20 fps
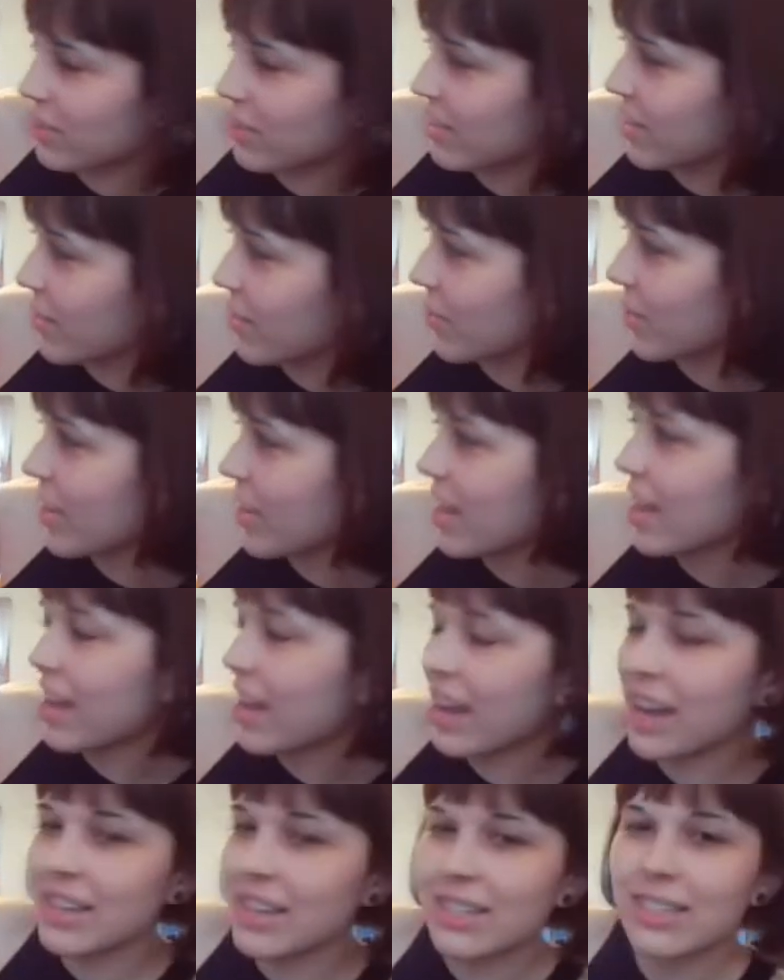So
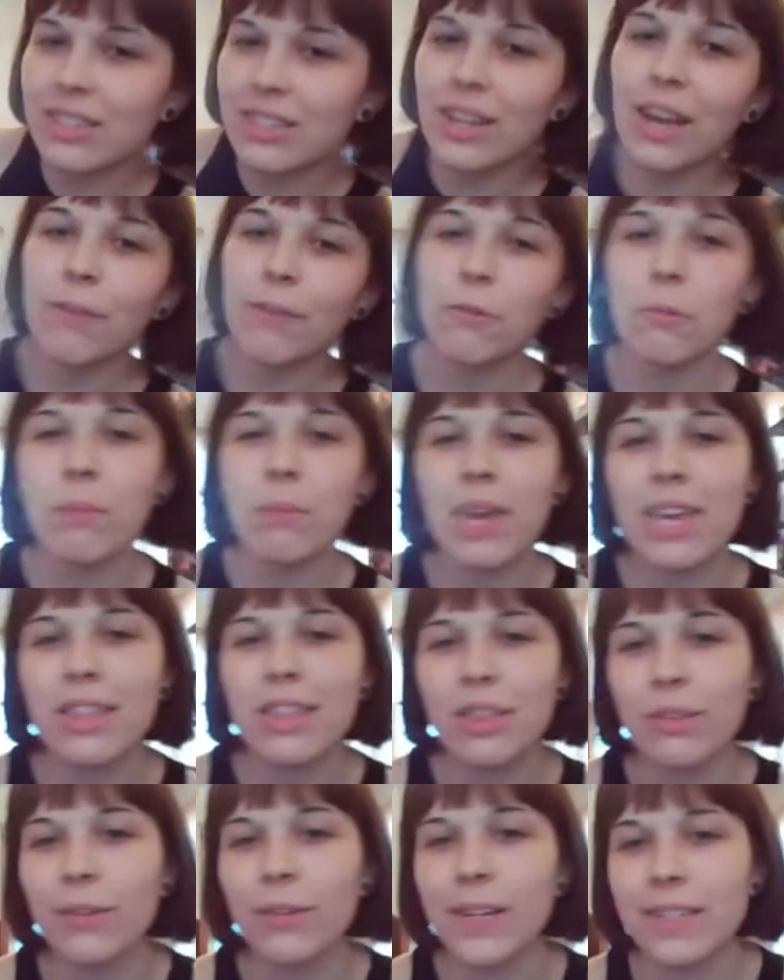I still have to
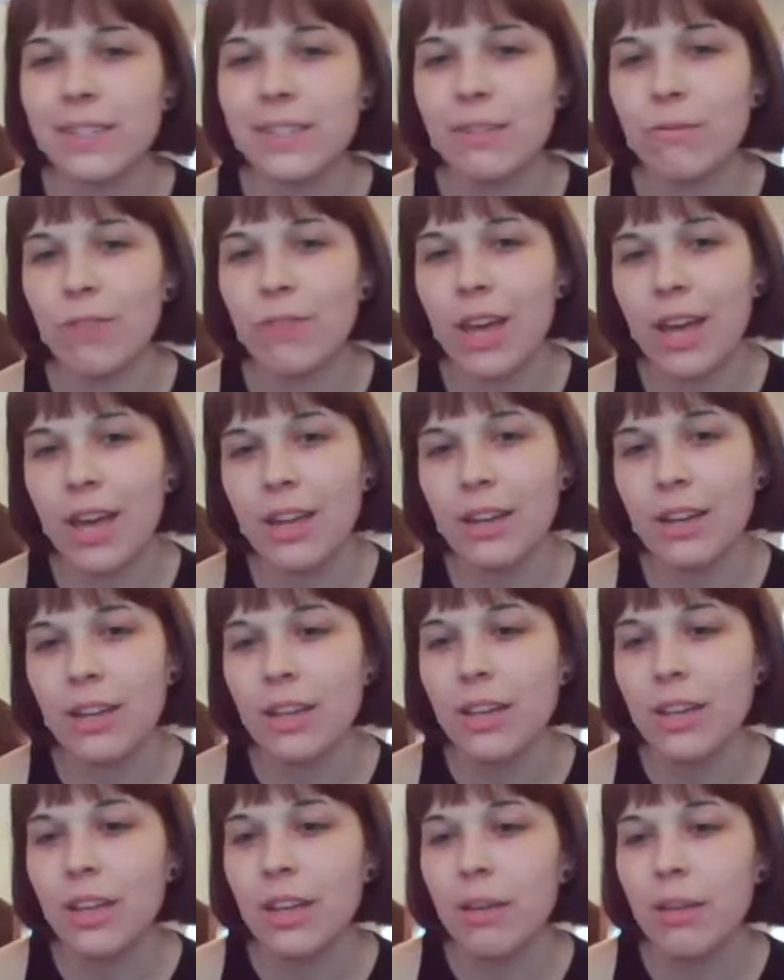paint the rest of that,
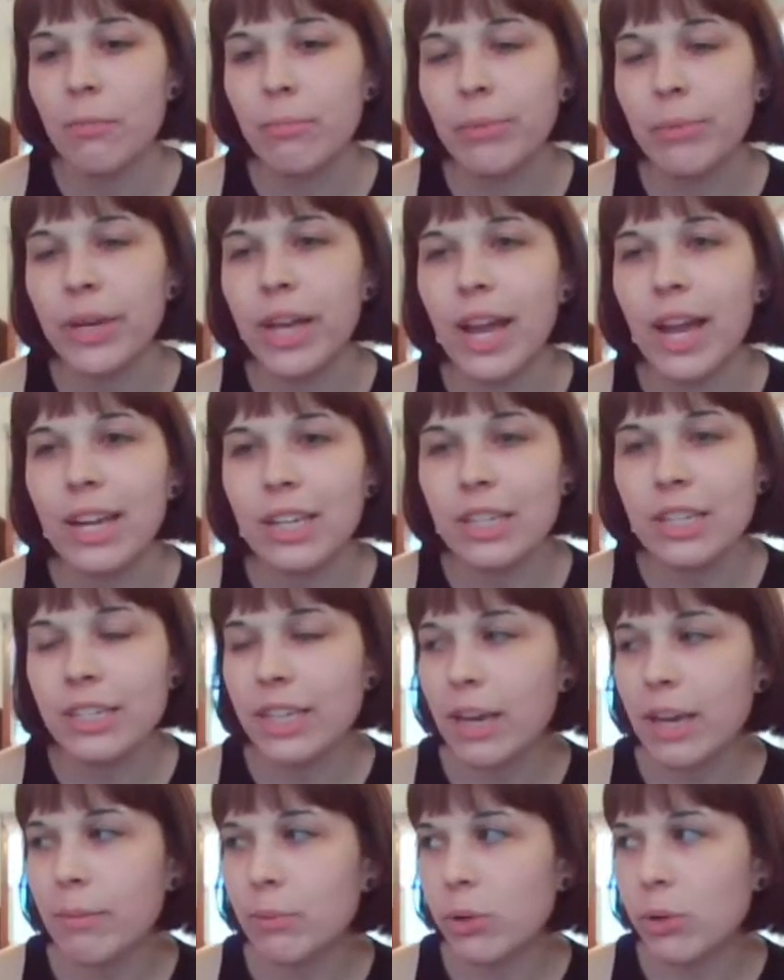but I need to
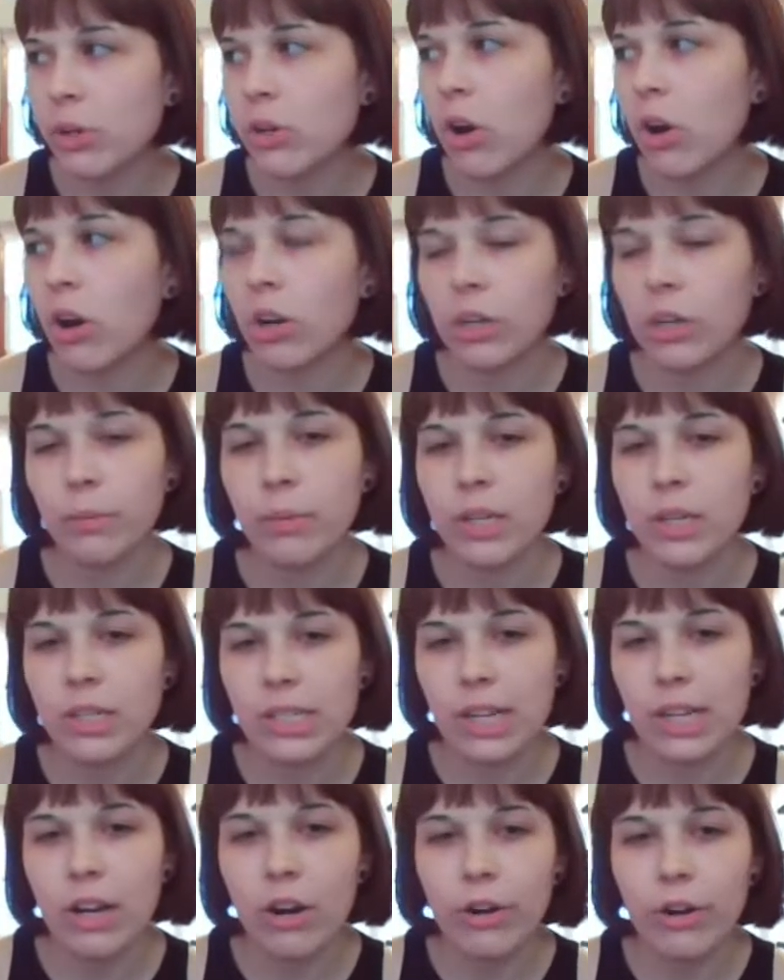get more caulk because
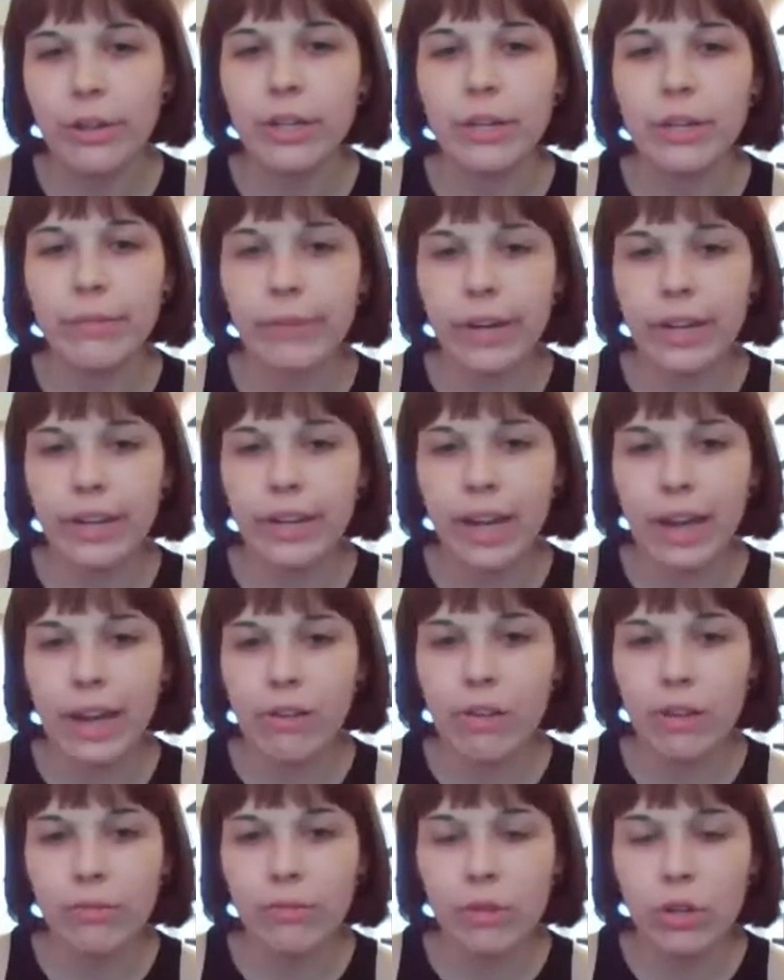I already ran
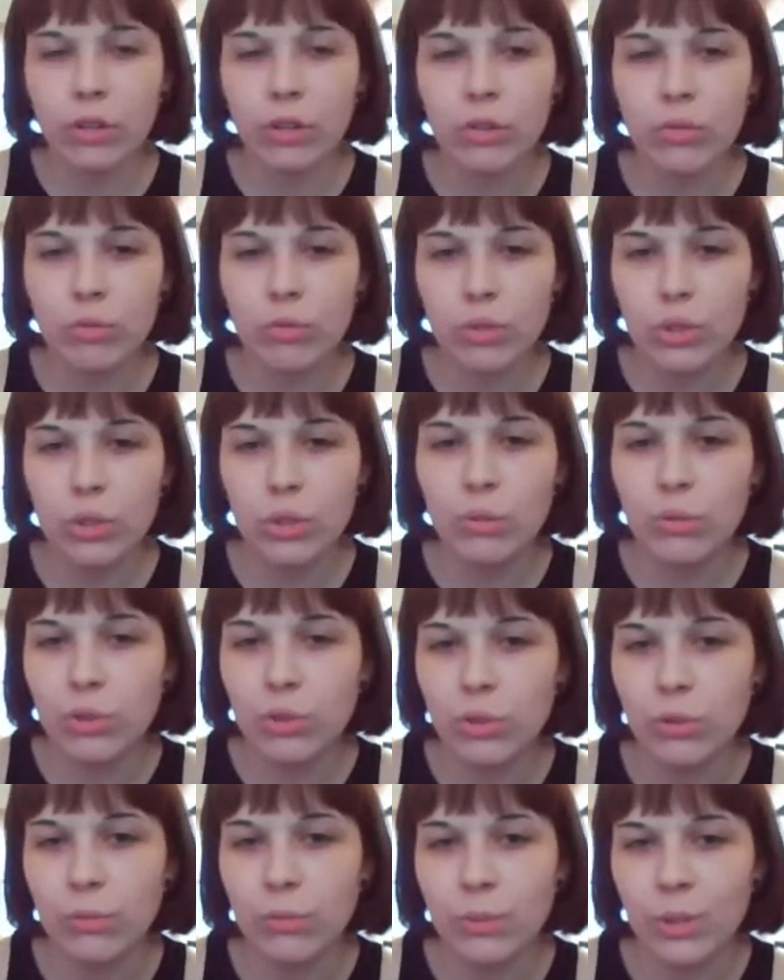out. I've gone through 2
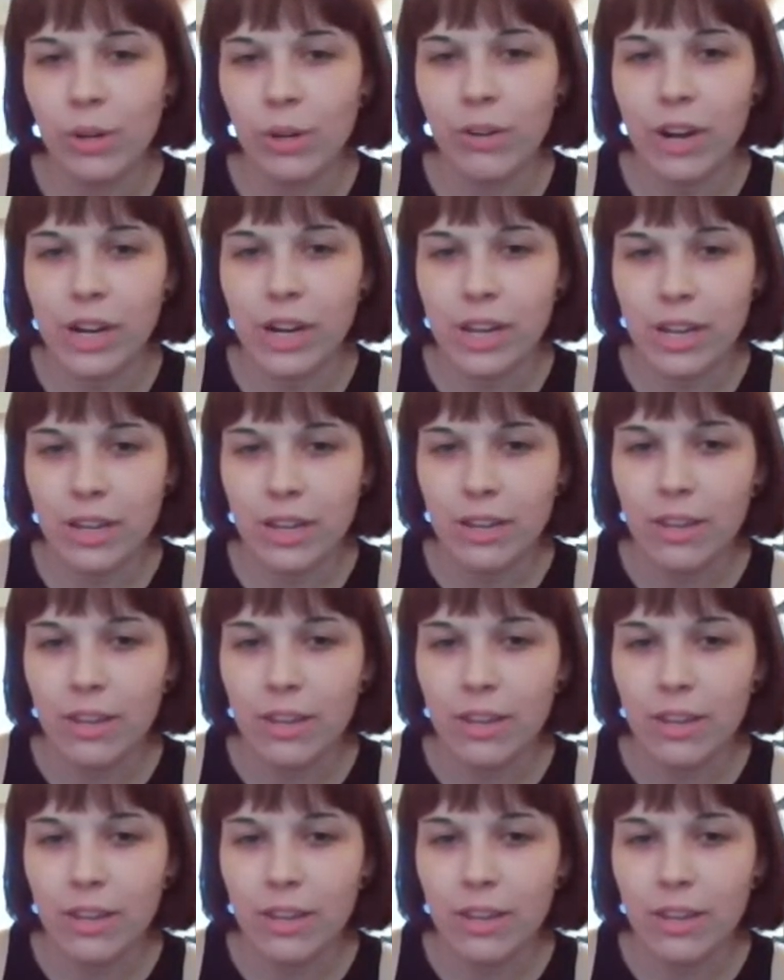tubes already